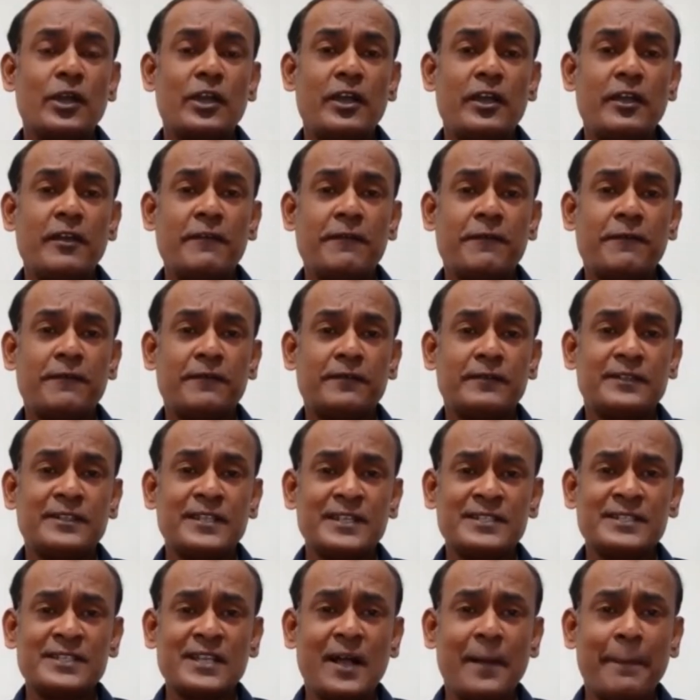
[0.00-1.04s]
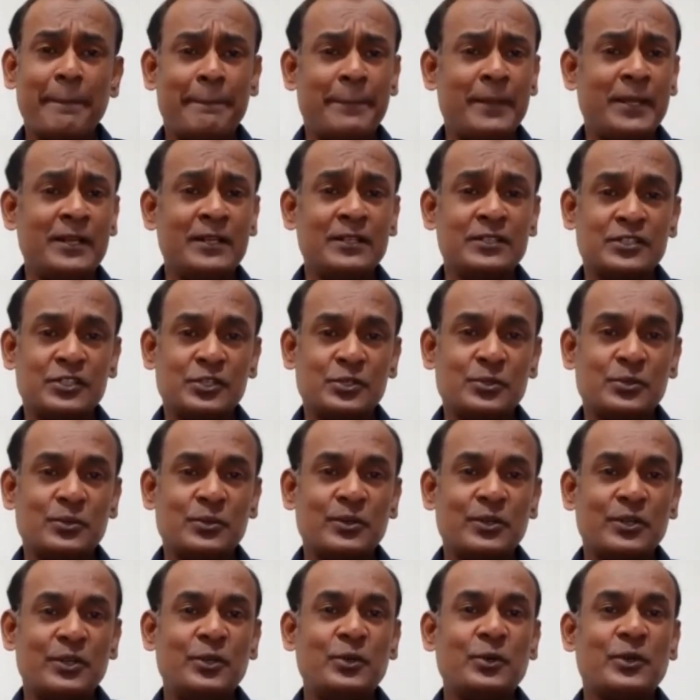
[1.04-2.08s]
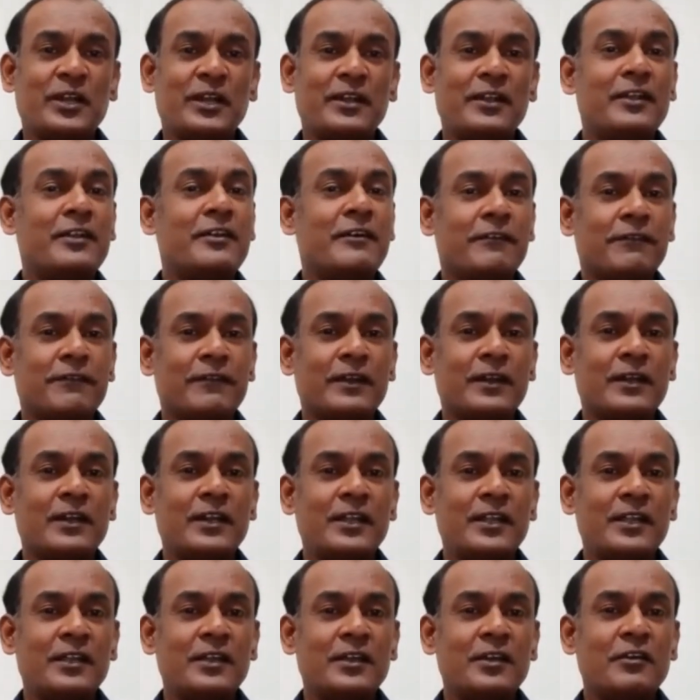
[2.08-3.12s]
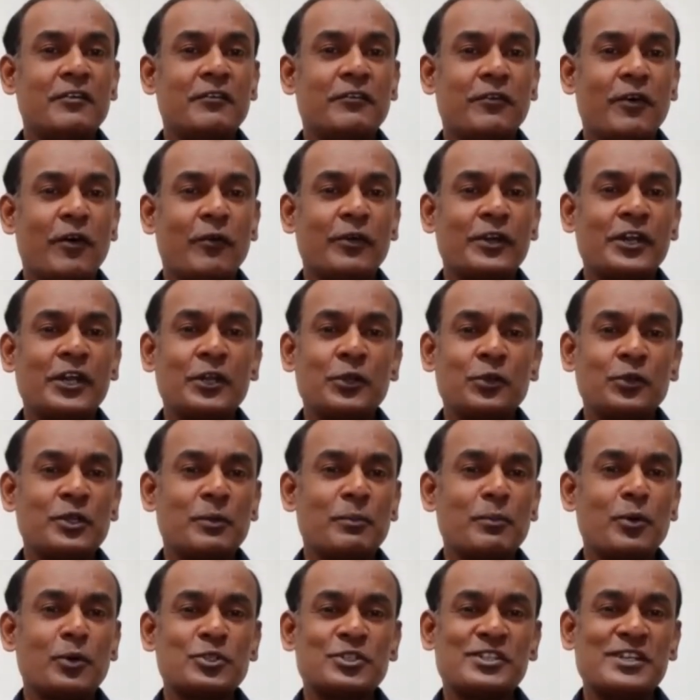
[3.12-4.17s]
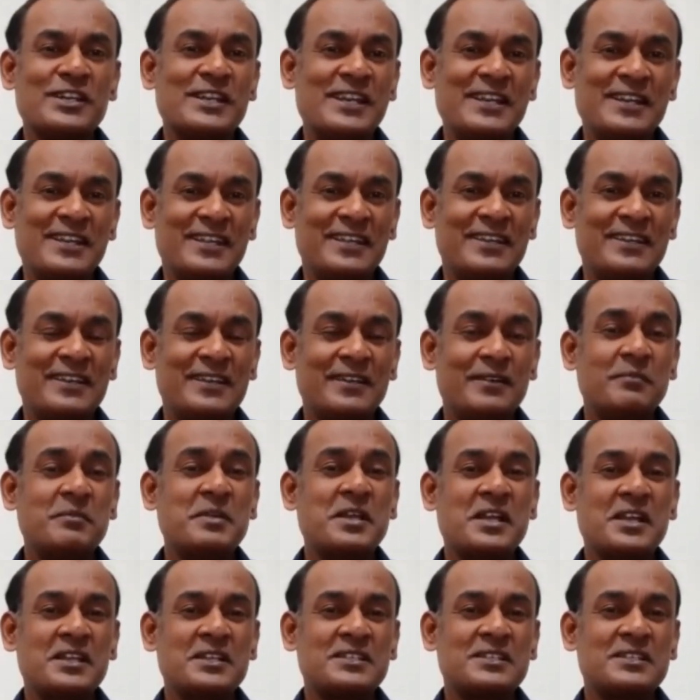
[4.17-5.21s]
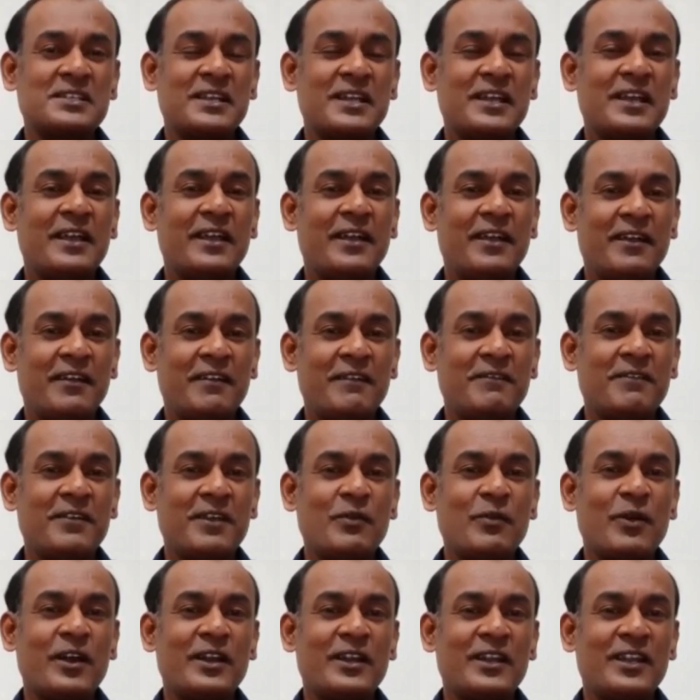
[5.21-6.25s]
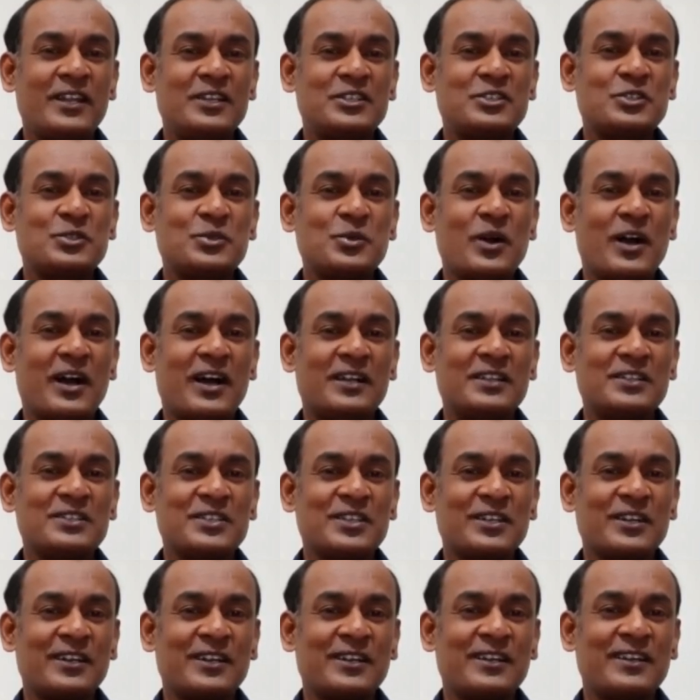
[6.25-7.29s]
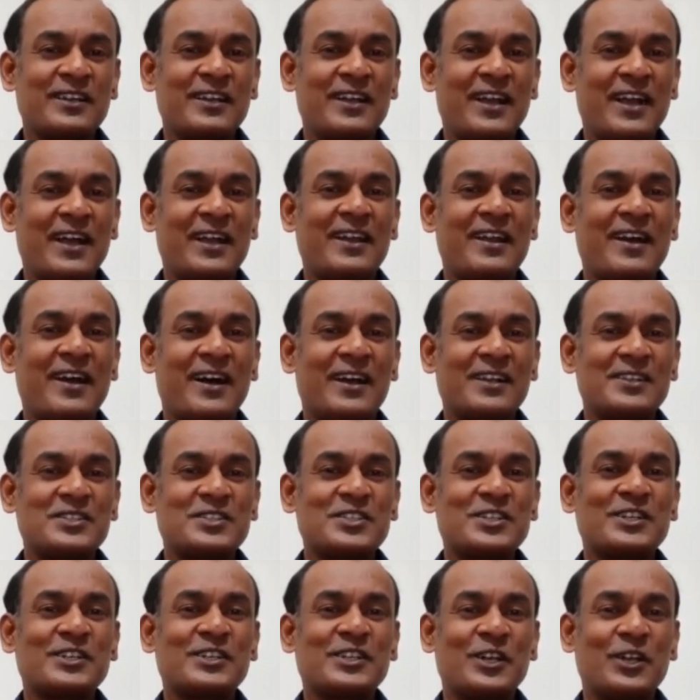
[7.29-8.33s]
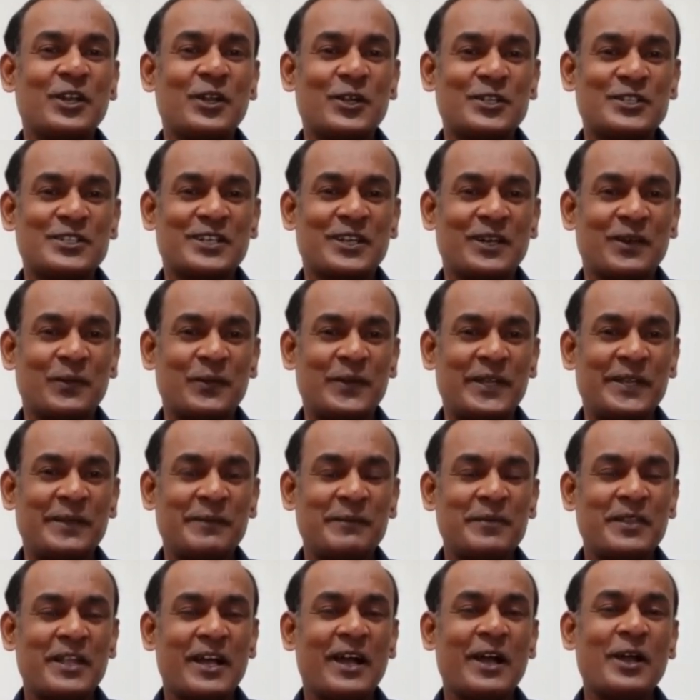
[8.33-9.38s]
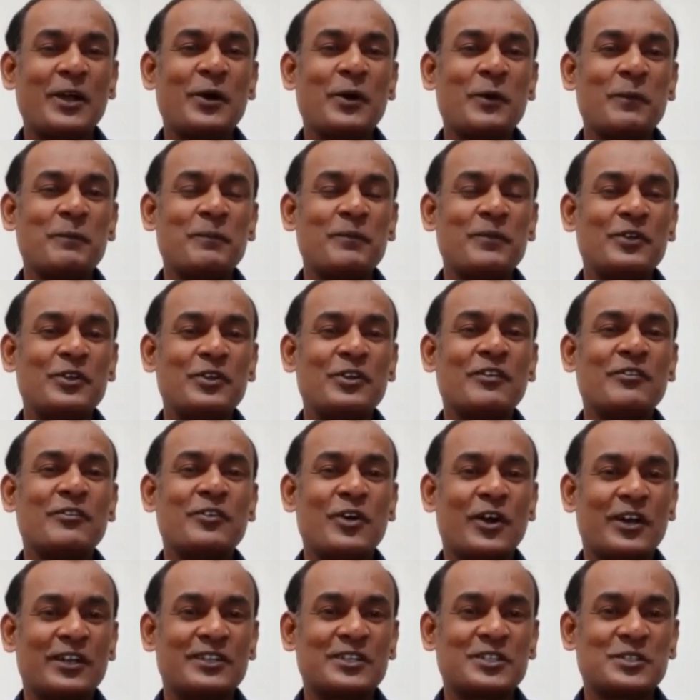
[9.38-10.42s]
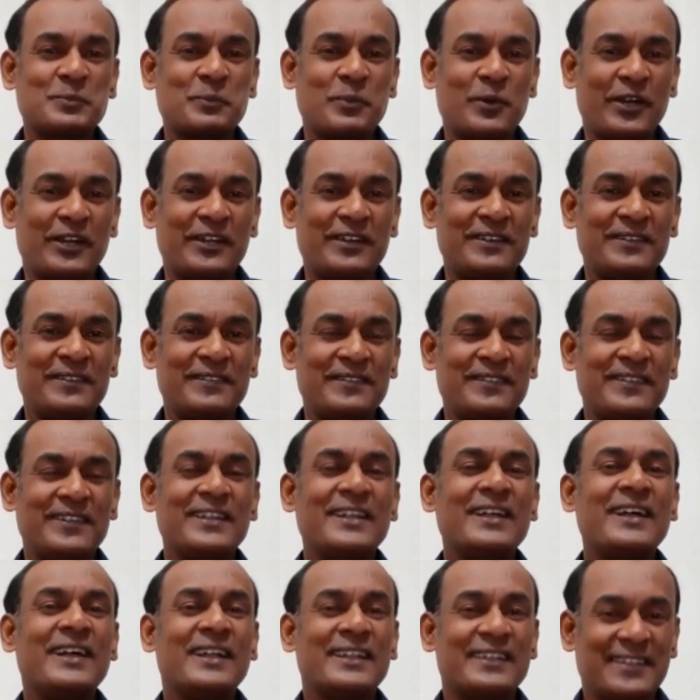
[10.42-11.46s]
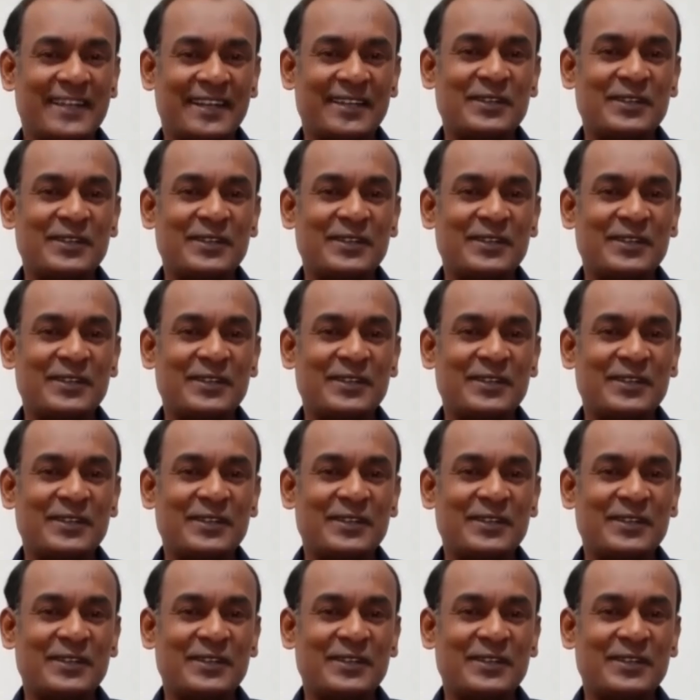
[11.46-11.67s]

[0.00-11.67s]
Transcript: if this appeals you, you can definitely forward it to the most needy, because everyone needs to answer it and answer the logical way. I hope you have got this point. Thank